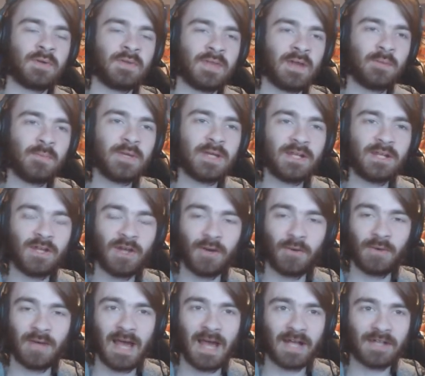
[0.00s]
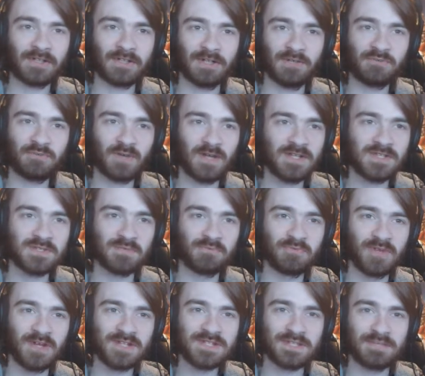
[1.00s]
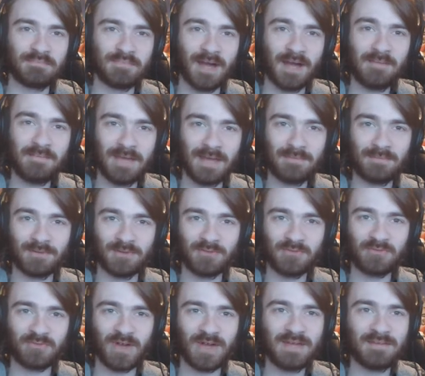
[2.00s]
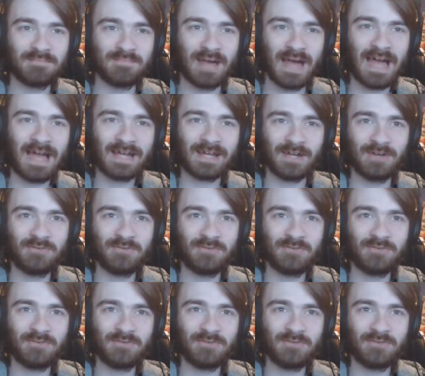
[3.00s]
and then we can go and actually fight some things that might be able to fight back.